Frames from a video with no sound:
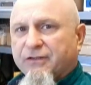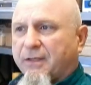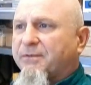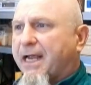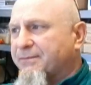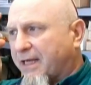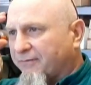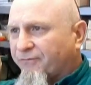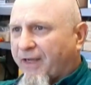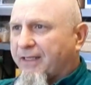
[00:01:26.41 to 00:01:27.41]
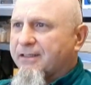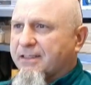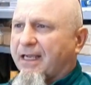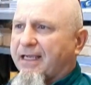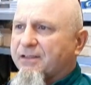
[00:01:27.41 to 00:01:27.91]
Sometimes I'd
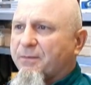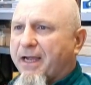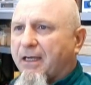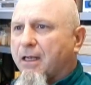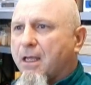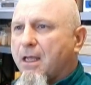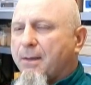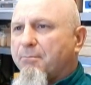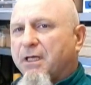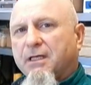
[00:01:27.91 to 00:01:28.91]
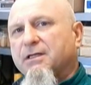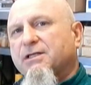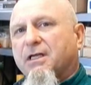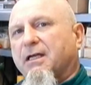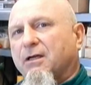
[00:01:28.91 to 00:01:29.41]
fantasize about being
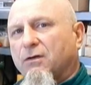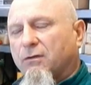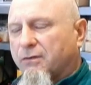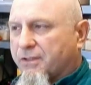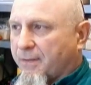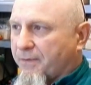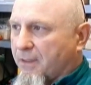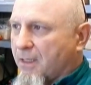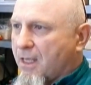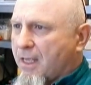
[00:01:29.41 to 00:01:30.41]
single or something.